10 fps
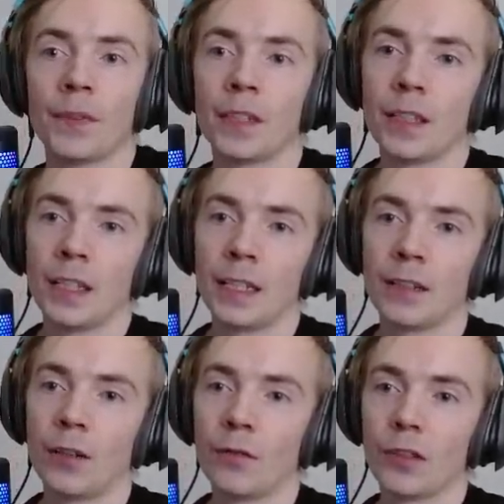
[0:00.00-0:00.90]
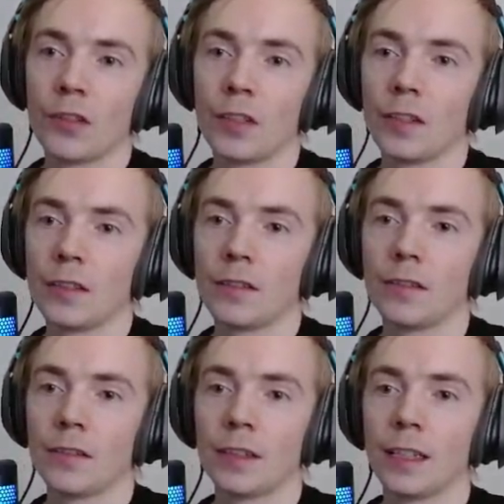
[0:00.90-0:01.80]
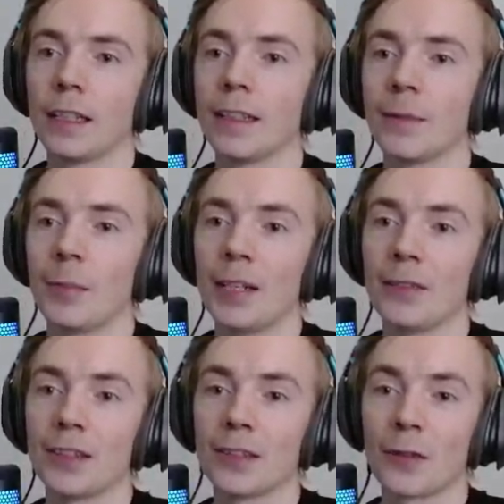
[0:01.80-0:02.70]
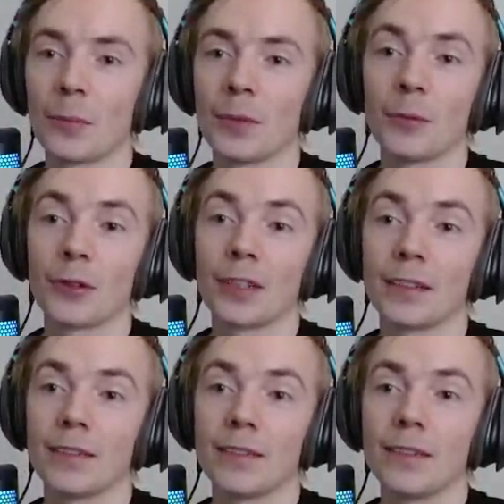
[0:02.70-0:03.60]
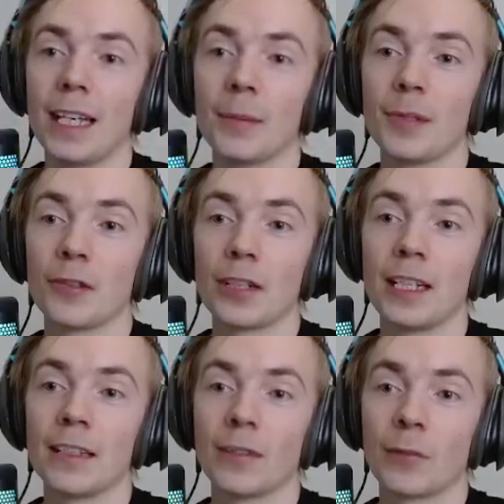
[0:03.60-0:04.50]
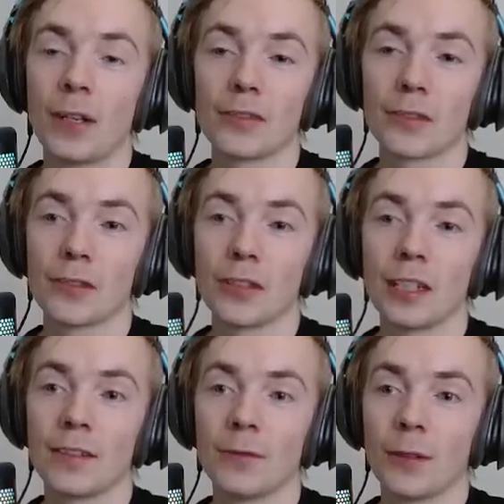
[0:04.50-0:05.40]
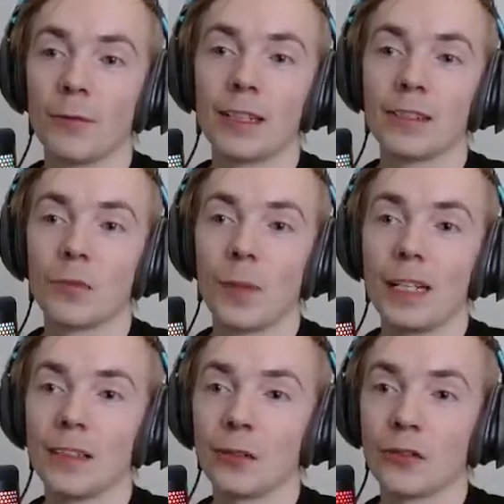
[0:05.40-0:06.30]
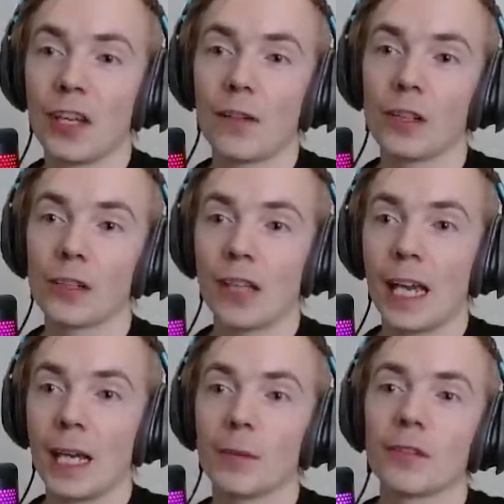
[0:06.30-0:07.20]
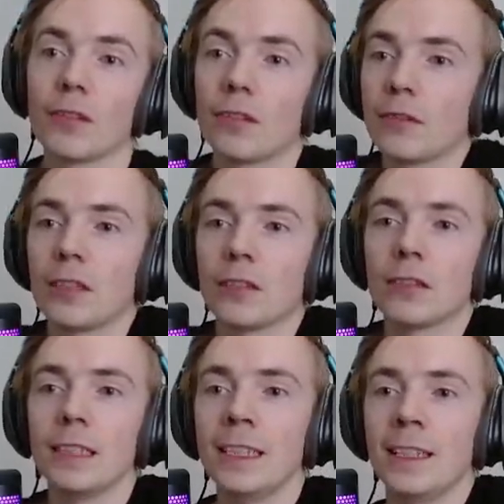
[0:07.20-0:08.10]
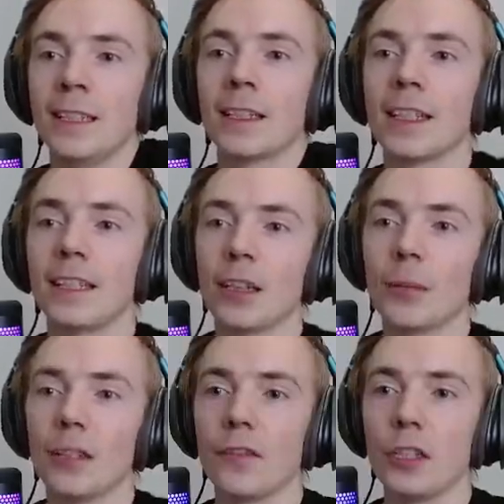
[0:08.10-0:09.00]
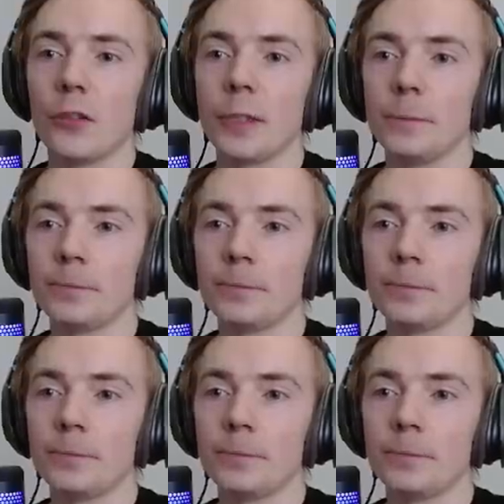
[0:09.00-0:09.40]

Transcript: And obviously the benefits from the more enemies you can hit or monsters you can hit with one spell, you save a lot of time because you don't need to kill them individually.